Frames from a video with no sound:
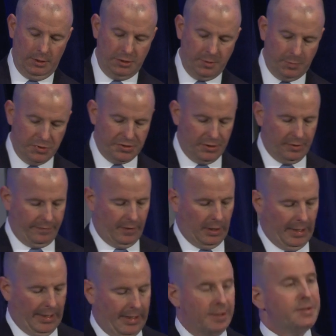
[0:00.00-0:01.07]
to preserve the
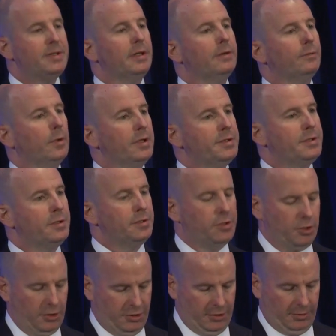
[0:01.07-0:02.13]
legacy of Winston
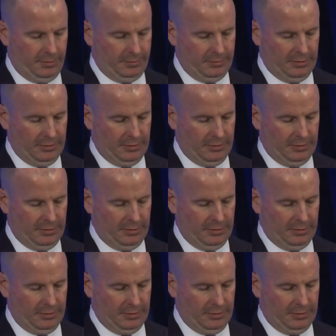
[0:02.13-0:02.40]
Churchill.